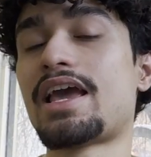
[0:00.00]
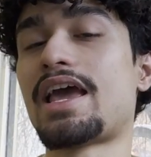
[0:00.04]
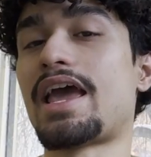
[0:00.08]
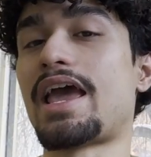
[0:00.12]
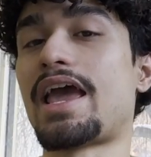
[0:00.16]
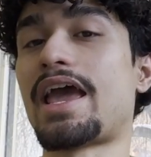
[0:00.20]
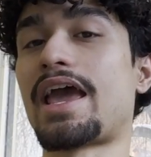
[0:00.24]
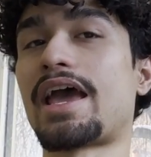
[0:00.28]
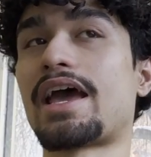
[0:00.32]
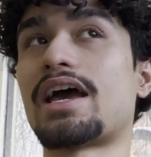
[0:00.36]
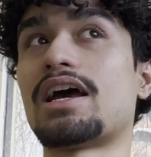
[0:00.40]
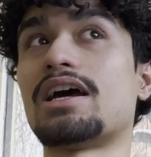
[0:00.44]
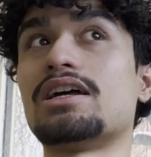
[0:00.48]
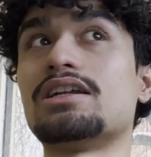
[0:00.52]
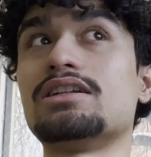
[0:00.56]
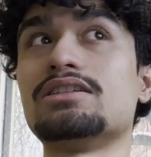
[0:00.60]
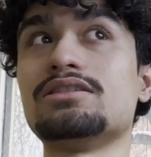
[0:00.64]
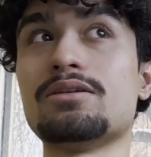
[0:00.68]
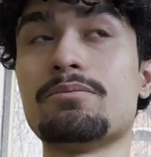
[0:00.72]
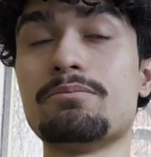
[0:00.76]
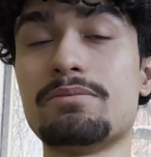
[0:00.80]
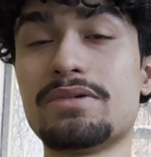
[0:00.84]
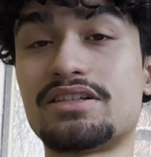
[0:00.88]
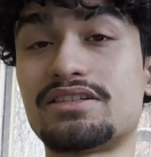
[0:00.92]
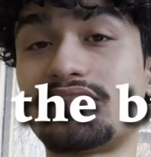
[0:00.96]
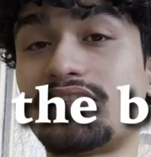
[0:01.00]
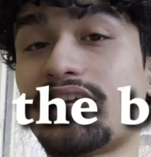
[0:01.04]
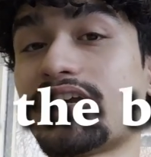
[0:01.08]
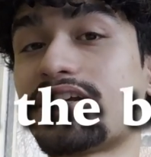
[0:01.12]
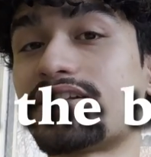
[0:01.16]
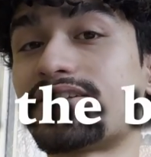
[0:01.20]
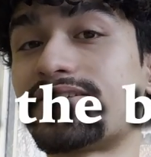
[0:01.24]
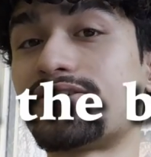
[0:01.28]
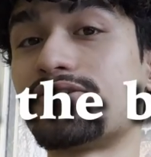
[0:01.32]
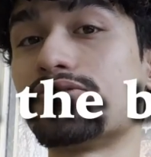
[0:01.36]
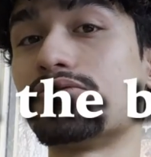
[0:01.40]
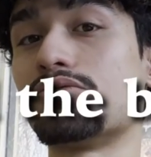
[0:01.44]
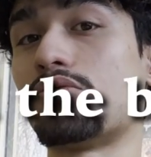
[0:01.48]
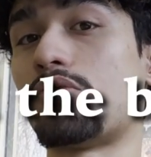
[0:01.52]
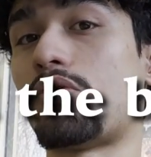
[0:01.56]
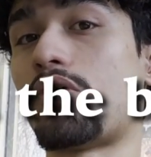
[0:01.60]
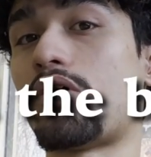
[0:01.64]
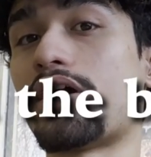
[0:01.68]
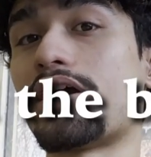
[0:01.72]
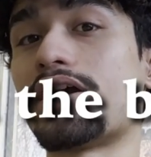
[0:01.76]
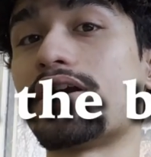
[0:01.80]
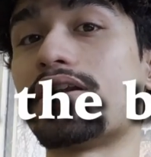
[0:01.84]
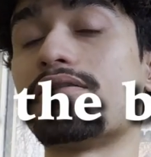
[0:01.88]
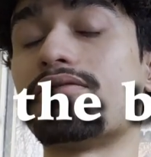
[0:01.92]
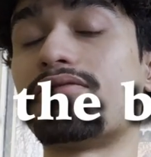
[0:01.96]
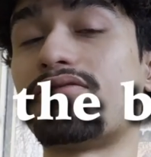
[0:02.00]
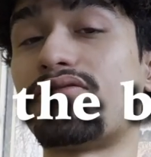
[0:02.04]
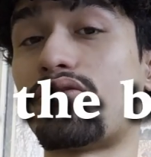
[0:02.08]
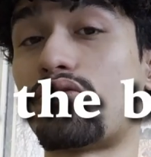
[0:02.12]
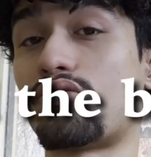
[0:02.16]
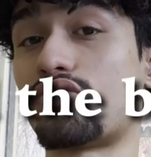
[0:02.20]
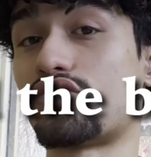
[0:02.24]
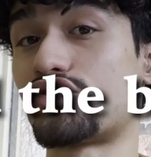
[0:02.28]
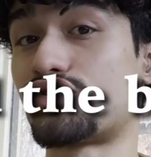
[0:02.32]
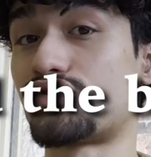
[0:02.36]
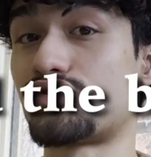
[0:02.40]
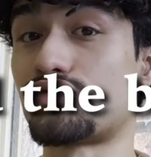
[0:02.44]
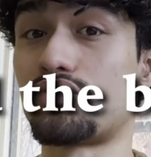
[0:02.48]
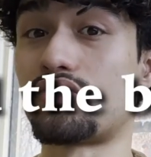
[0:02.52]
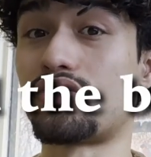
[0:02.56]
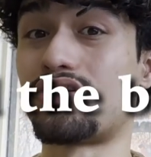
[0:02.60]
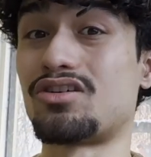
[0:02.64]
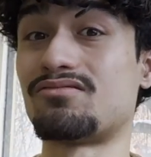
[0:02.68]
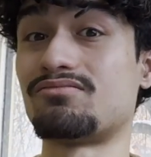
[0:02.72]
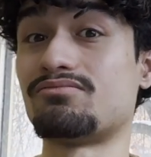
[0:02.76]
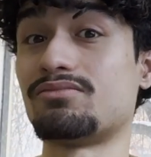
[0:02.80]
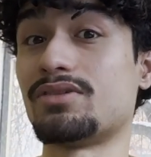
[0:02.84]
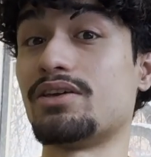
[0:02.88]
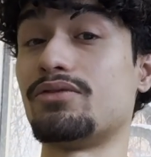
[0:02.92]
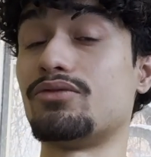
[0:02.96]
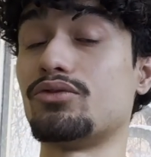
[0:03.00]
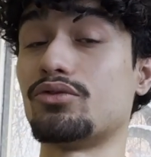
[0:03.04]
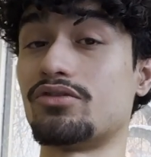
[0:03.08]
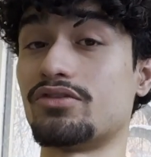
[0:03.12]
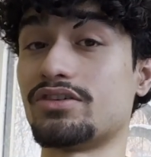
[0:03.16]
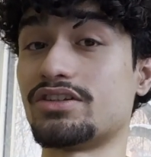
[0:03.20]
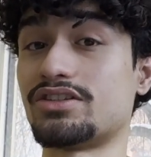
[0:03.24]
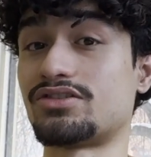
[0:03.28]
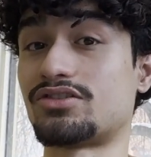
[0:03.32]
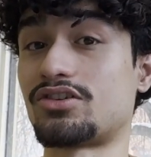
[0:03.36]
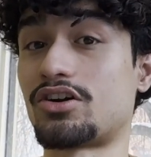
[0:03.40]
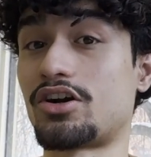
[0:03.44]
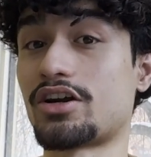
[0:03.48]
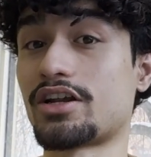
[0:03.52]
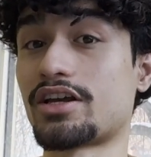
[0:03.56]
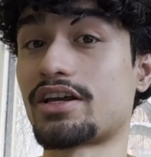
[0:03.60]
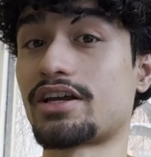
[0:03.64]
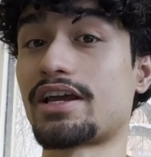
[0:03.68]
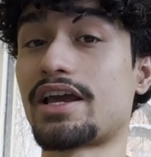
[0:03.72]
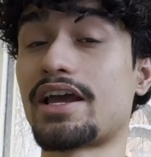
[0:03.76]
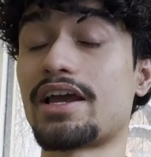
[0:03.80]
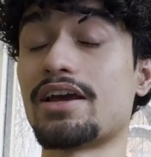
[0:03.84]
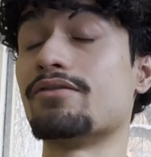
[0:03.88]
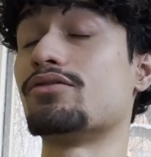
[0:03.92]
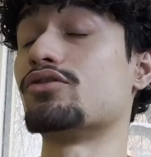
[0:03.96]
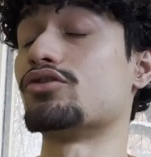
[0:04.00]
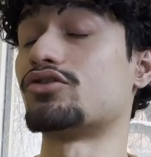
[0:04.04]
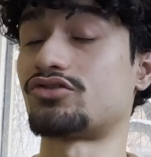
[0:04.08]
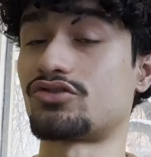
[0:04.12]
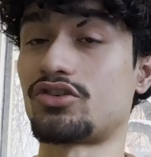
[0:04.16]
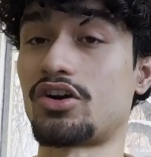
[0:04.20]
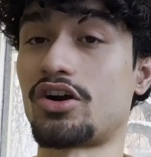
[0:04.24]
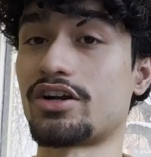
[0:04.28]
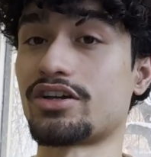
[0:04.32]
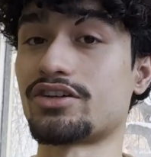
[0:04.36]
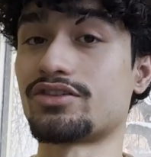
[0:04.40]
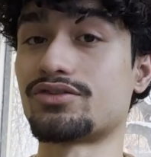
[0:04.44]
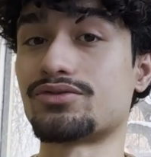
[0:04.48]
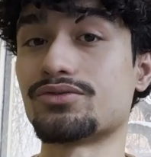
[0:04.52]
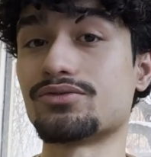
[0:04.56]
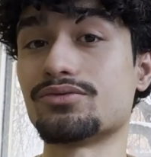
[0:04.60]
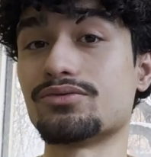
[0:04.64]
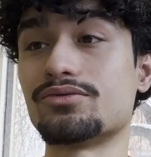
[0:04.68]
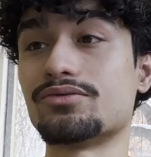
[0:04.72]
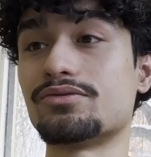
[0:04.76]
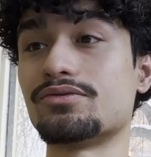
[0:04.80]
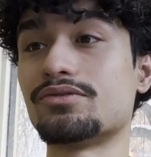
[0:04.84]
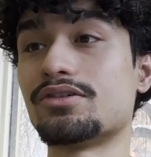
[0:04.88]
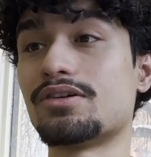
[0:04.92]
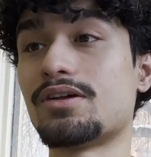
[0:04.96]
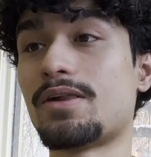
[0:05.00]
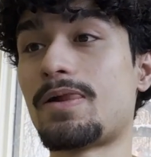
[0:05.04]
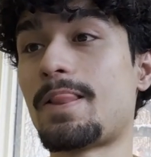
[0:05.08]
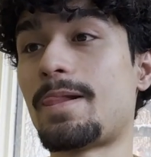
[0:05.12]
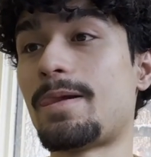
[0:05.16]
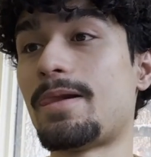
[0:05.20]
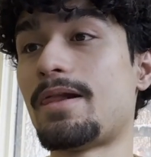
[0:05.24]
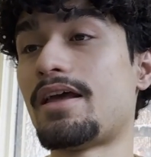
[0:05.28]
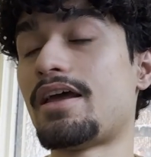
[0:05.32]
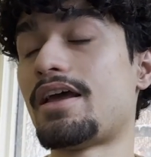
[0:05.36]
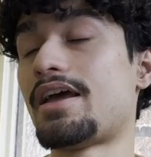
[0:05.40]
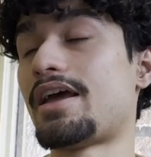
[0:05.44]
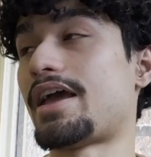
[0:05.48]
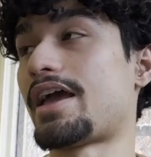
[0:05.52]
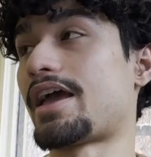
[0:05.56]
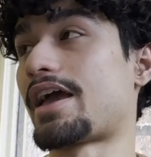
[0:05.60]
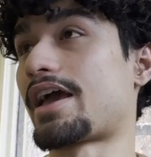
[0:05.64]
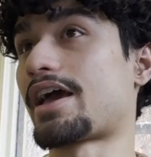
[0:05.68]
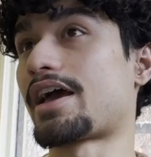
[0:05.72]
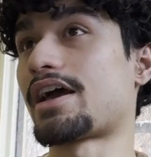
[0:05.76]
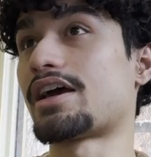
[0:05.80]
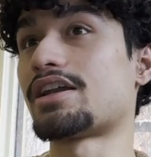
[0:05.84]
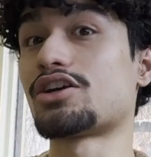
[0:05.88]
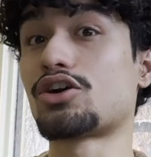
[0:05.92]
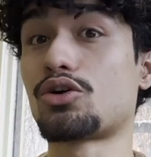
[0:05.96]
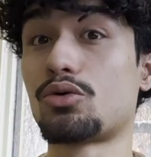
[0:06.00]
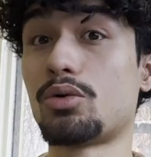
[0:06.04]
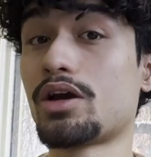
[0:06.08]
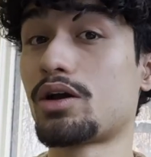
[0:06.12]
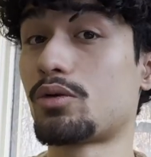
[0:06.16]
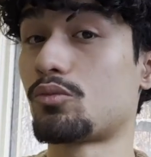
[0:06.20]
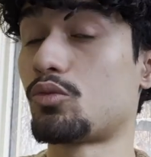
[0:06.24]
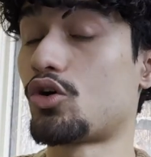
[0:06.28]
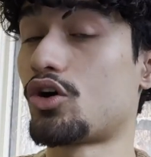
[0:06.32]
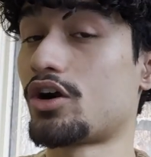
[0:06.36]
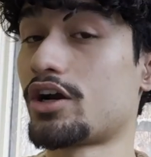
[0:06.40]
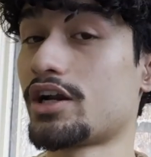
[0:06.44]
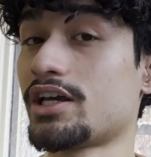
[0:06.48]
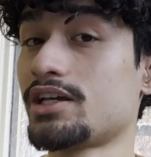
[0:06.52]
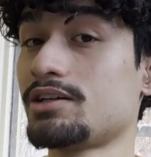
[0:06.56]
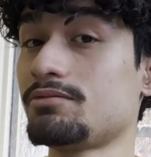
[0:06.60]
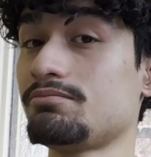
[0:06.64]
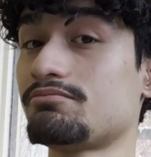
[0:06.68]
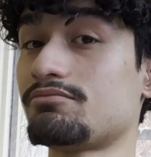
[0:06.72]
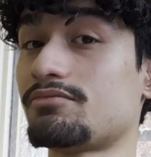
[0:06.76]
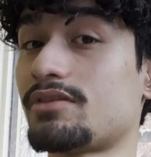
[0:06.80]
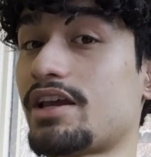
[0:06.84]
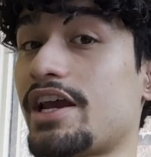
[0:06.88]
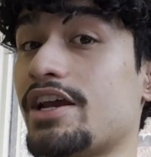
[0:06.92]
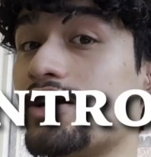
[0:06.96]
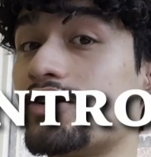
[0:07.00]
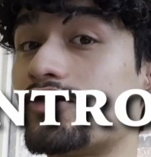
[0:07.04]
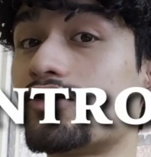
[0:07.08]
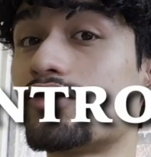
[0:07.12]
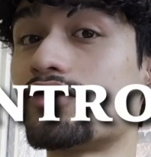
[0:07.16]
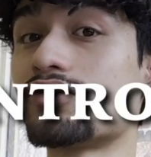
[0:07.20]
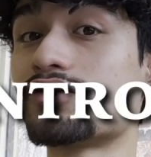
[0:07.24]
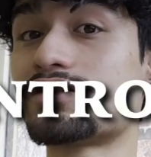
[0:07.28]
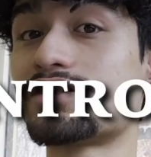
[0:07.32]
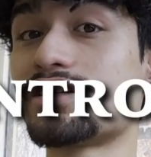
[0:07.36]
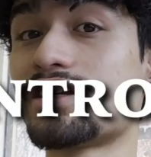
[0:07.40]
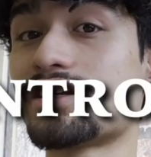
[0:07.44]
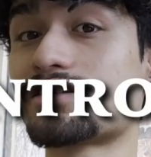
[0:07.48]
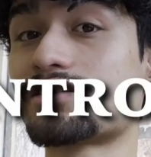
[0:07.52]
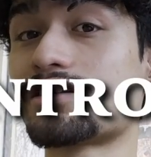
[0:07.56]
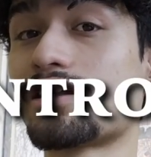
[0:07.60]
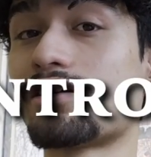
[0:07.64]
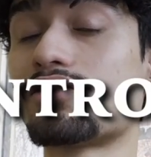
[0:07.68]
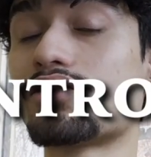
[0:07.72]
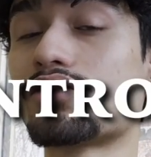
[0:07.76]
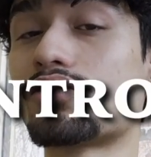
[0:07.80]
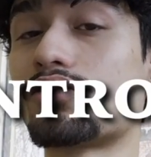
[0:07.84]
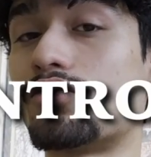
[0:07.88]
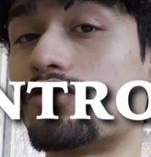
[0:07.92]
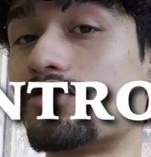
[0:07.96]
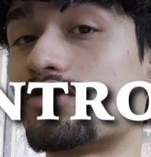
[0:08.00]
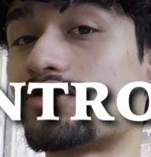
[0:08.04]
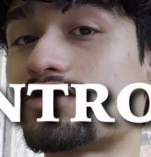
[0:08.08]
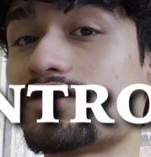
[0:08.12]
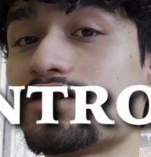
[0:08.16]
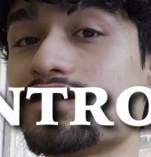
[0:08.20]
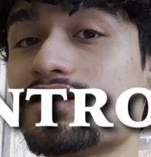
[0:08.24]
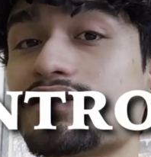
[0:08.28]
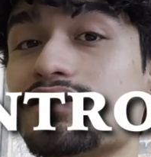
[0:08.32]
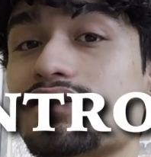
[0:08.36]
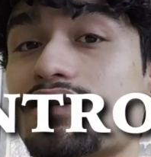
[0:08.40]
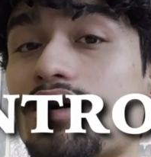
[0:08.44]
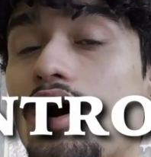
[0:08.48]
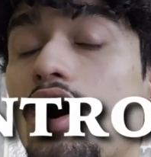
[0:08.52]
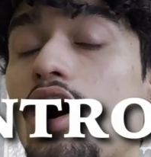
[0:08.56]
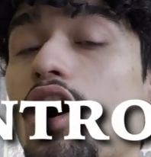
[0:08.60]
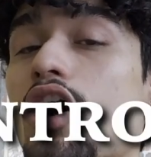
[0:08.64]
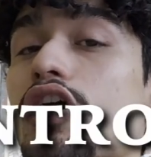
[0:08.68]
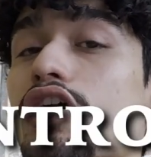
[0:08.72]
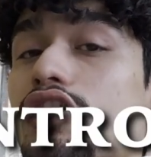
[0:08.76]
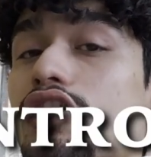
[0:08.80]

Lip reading: and mistakes to avoid for sure if you're starting soon. And a quick warning, intro to CS level courses are